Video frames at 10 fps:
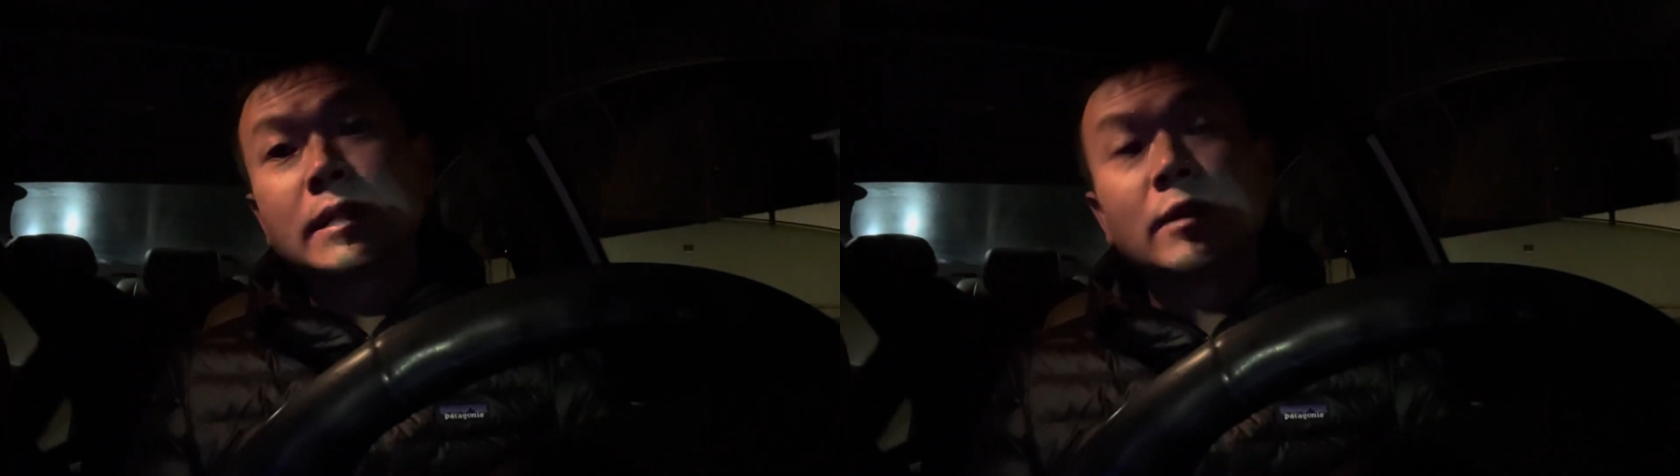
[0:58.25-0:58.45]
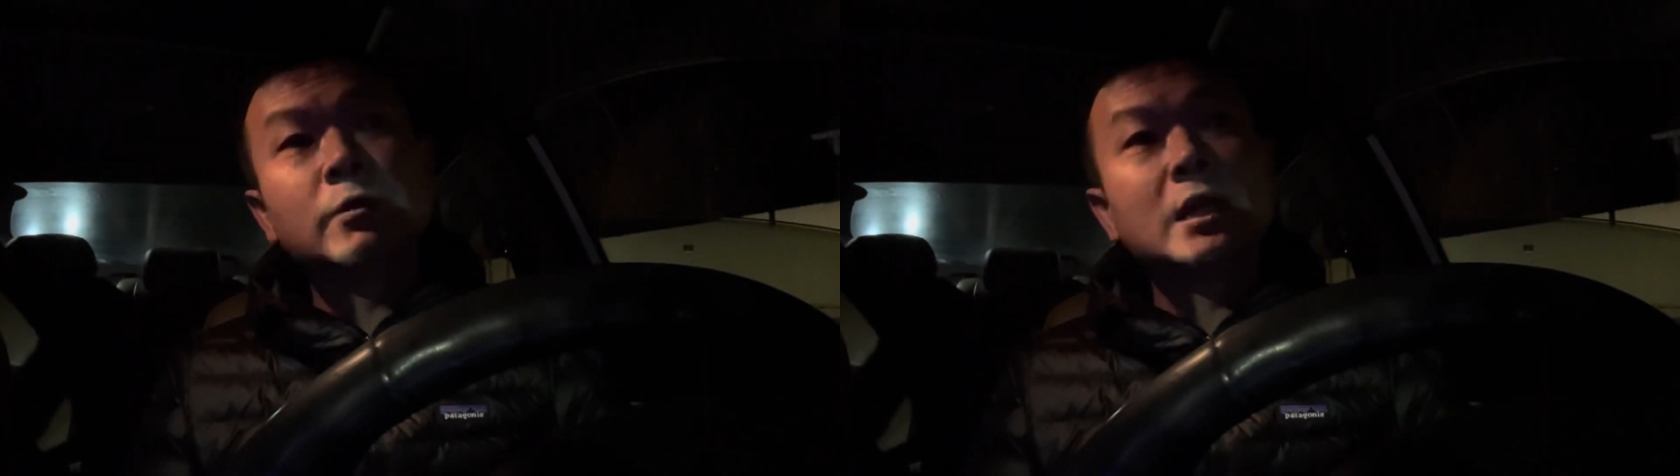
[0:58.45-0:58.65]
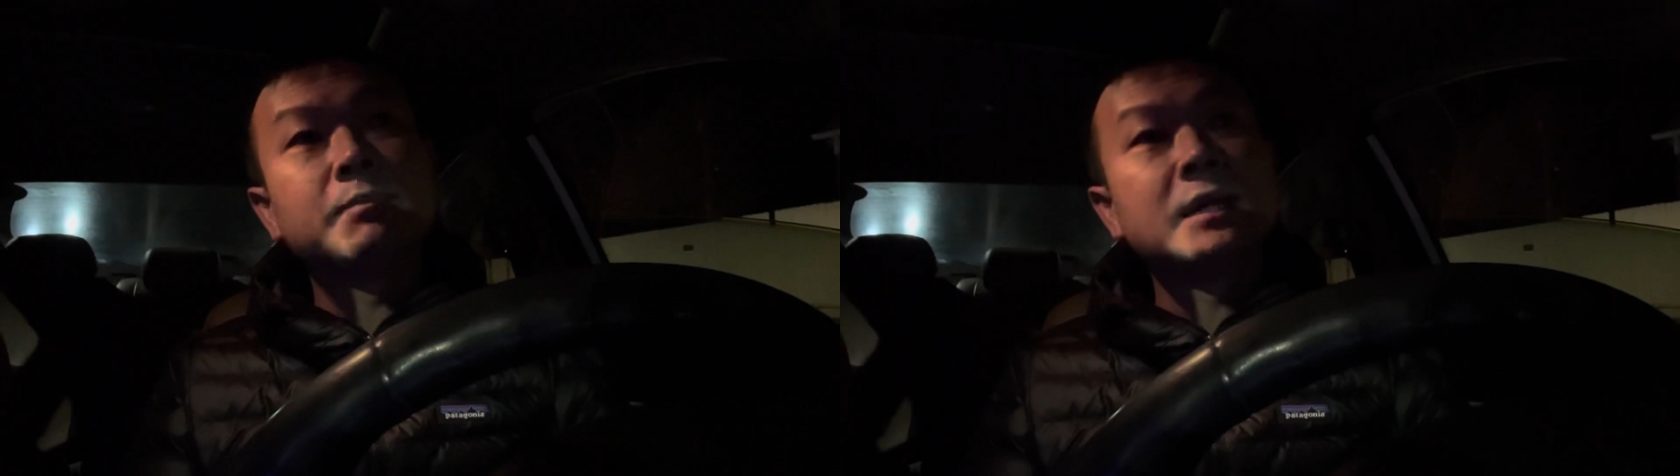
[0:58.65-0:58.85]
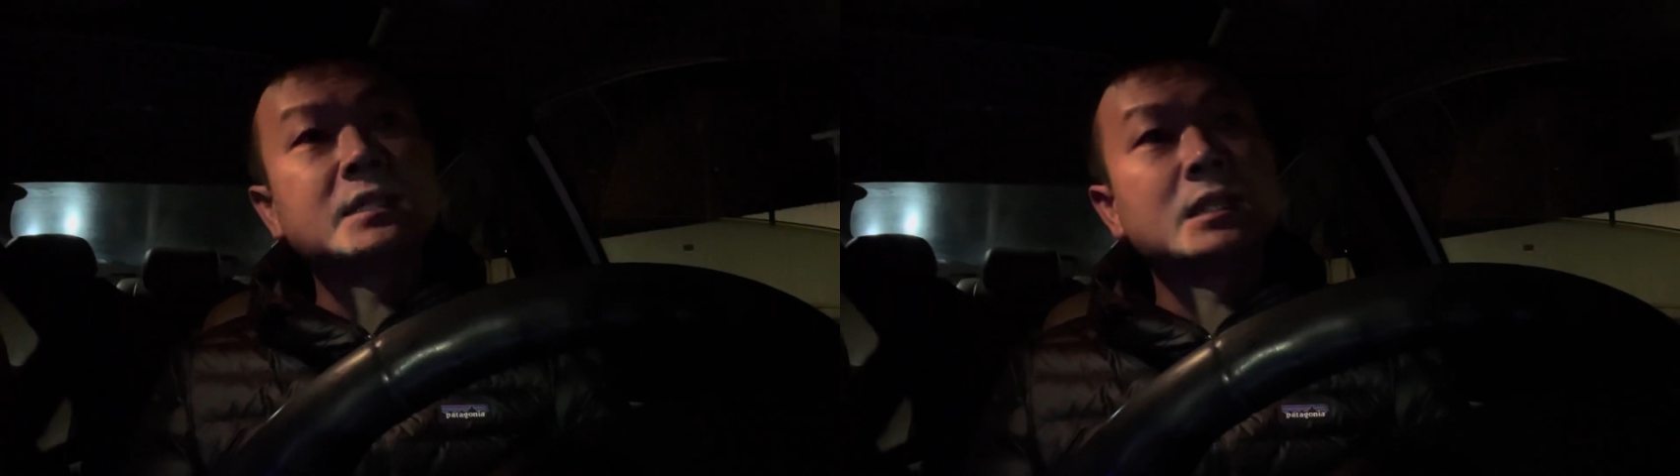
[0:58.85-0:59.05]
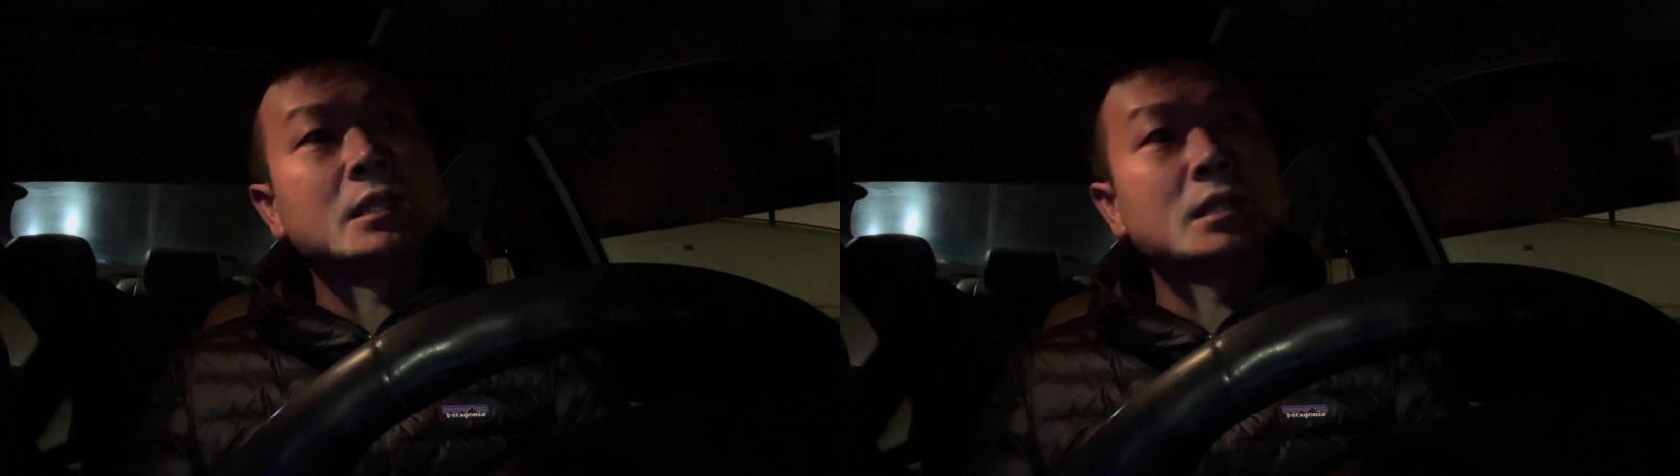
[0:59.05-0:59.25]
really
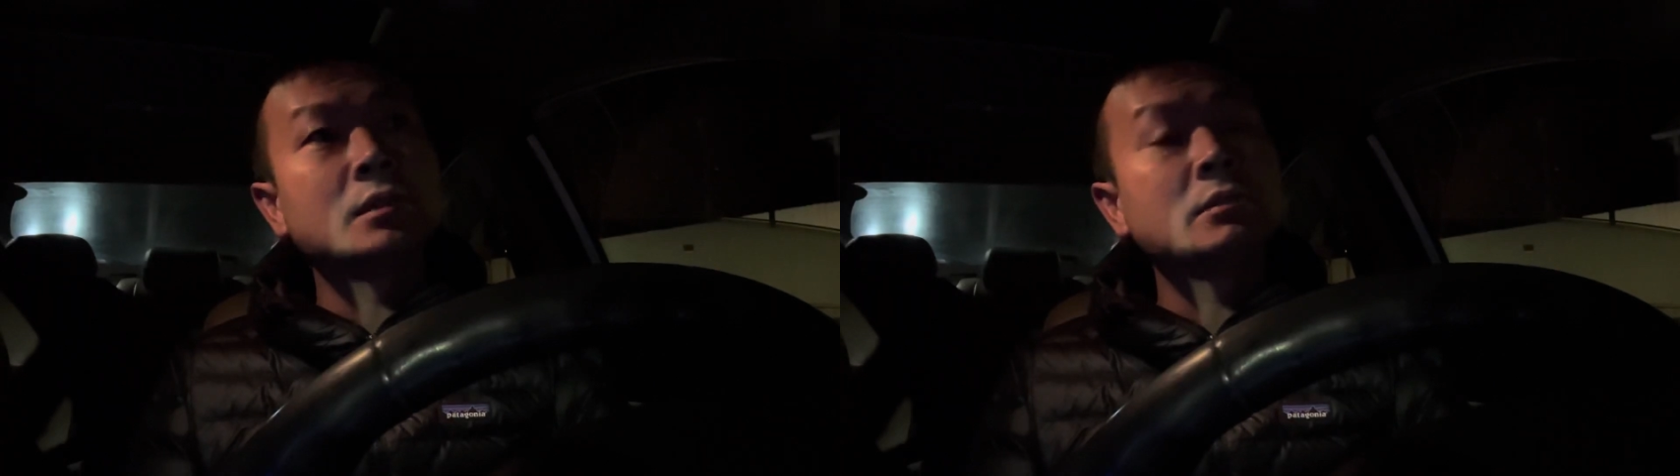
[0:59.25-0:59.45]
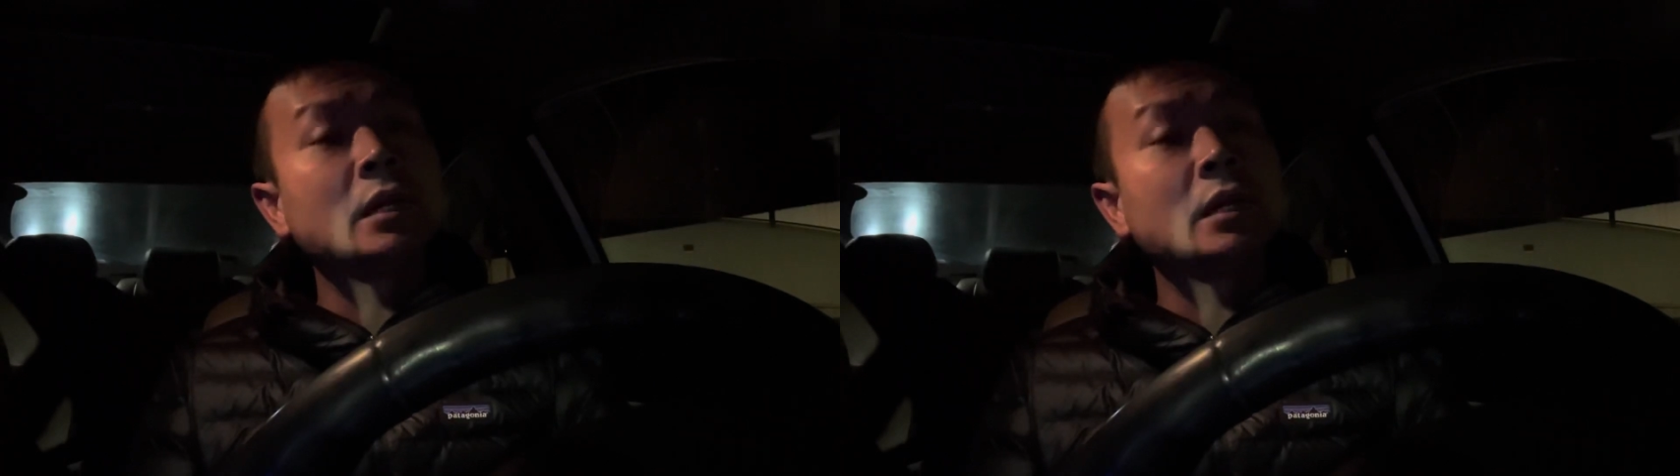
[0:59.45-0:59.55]
busy, you know.